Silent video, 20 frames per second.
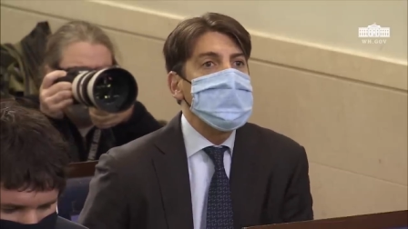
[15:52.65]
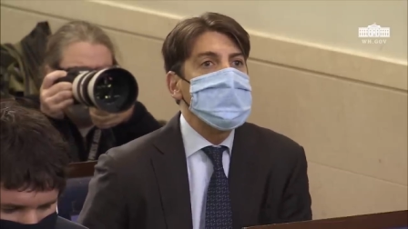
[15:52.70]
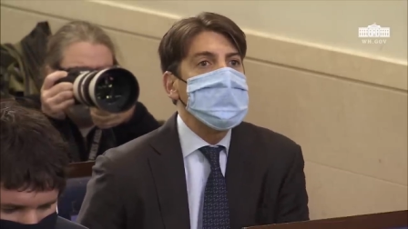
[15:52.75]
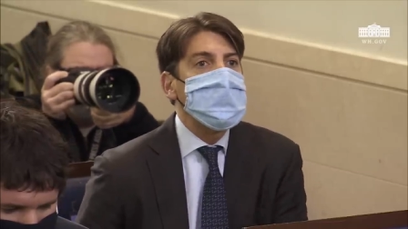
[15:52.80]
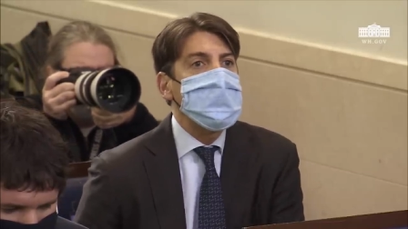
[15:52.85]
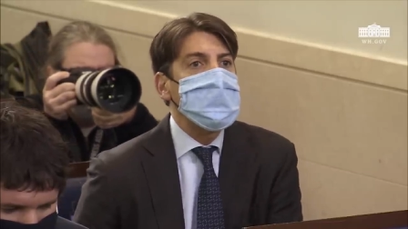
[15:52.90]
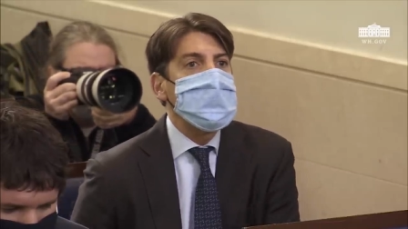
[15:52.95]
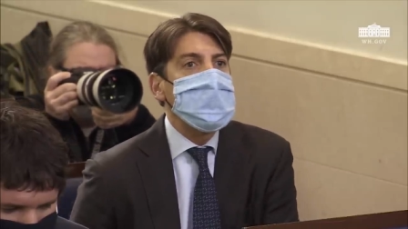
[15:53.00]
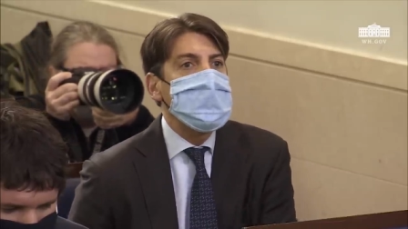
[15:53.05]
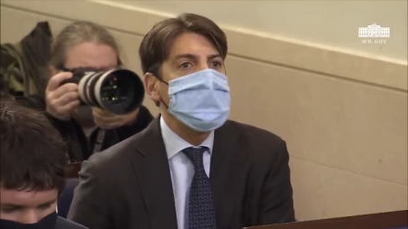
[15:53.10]

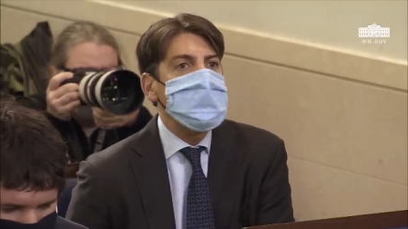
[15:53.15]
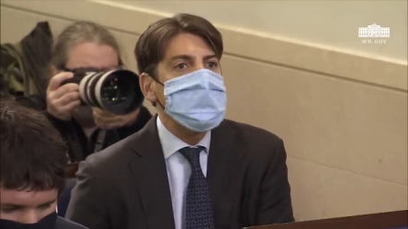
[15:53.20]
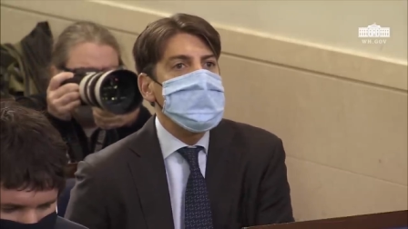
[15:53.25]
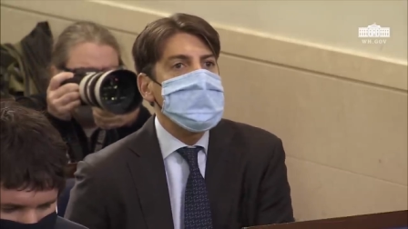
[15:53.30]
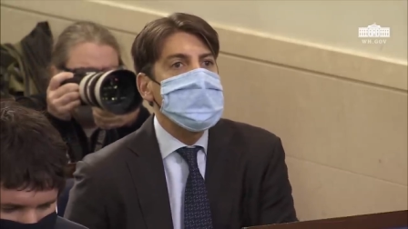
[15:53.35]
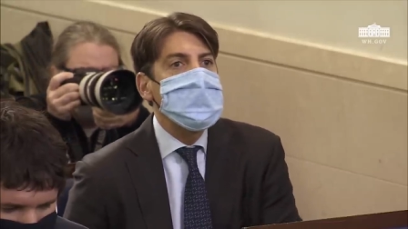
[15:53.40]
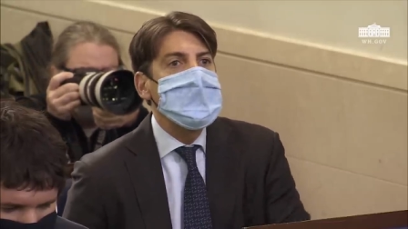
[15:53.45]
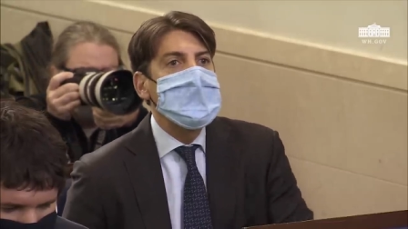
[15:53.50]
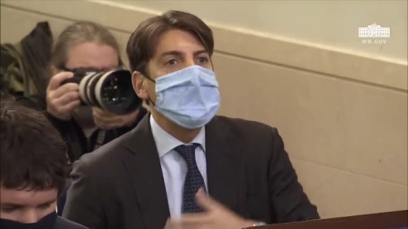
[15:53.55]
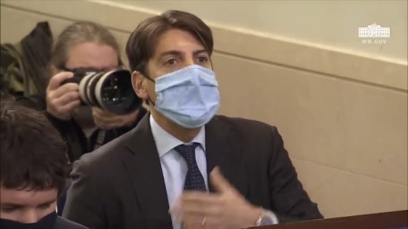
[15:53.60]

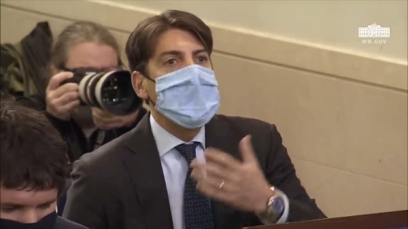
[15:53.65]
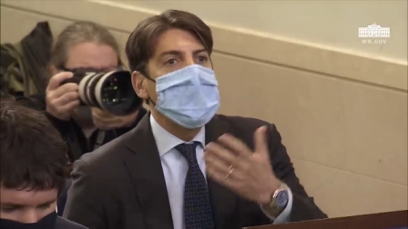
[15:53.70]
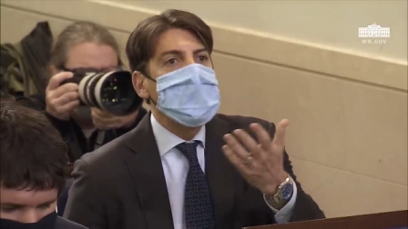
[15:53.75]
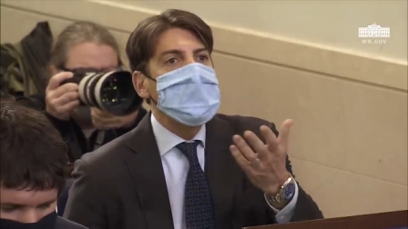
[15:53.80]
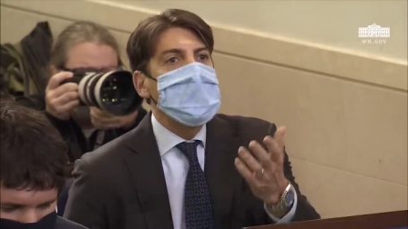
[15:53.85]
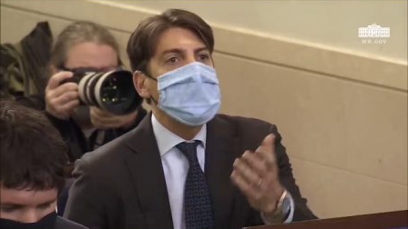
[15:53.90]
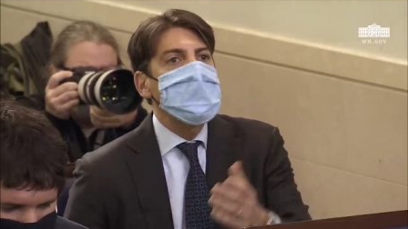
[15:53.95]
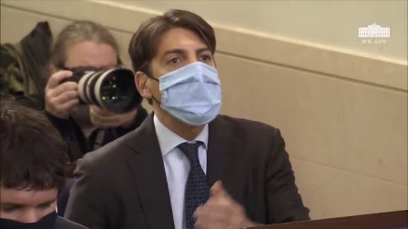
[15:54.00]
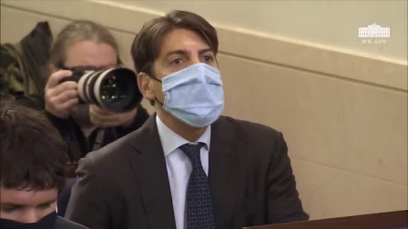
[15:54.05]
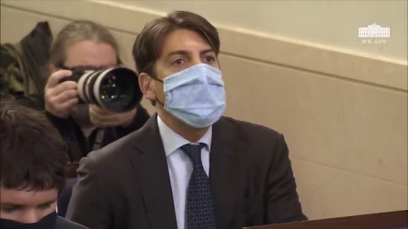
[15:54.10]
information. Allow me and to
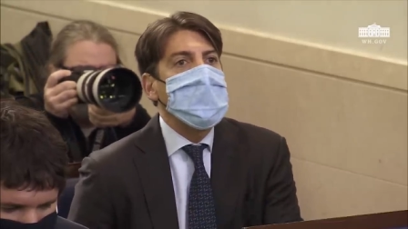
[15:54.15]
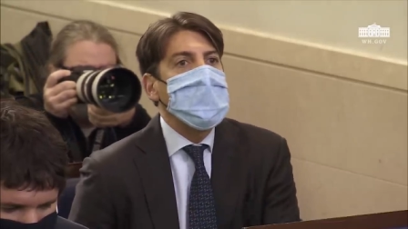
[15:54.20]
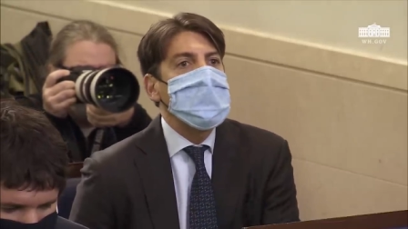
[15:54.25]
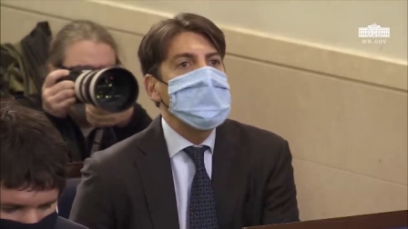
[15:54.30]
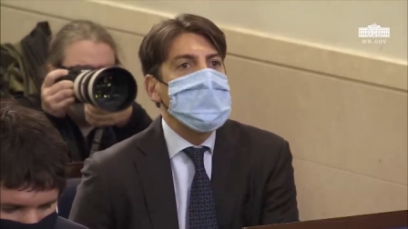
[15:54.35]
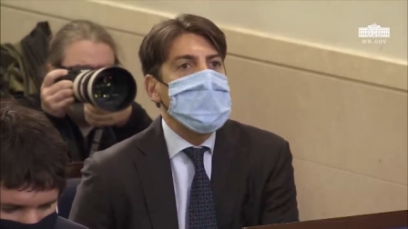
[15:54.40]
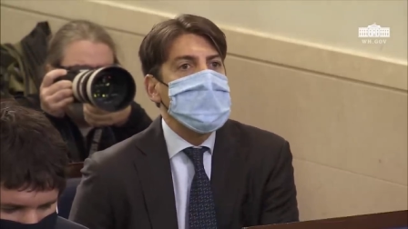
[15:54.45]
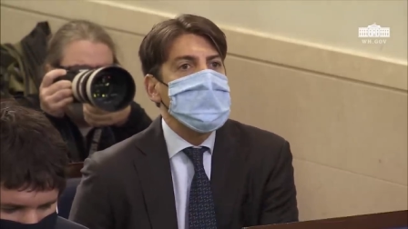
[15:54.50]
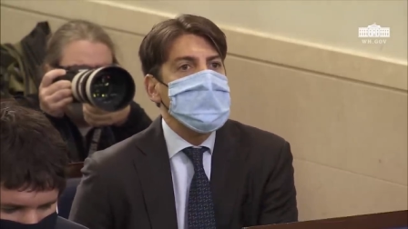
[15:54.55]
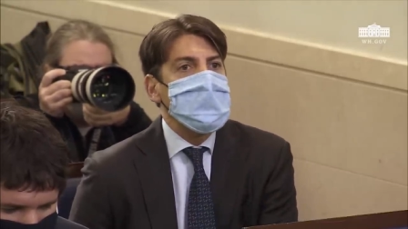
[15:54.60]
that's respond. why
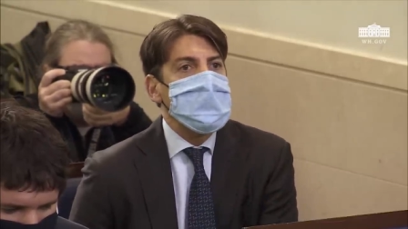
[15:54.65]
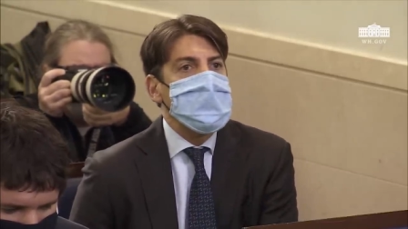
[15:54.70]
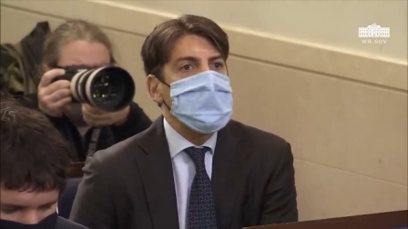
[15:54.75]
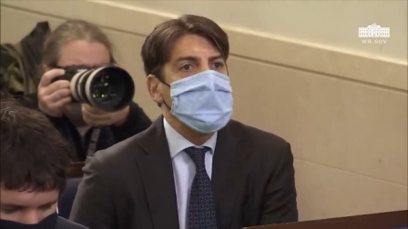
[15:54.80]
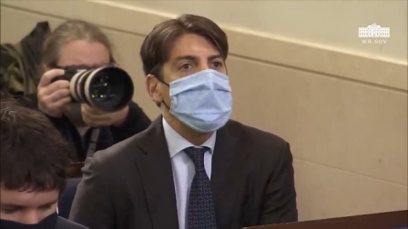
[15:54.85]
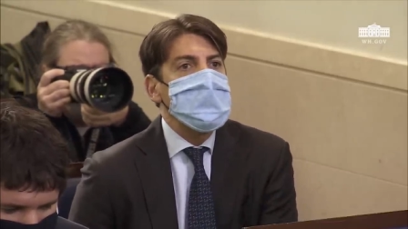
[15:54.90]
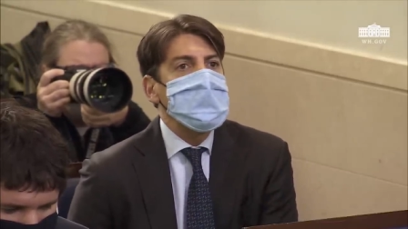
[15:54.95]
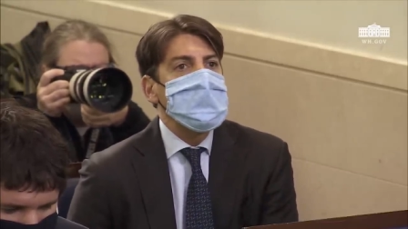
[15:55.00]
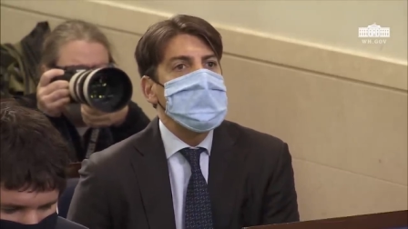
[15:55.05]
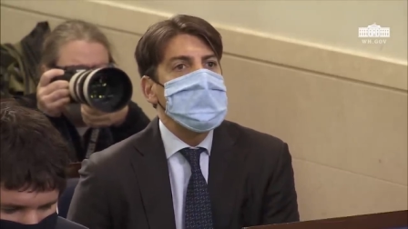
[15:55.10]
I'm asking you.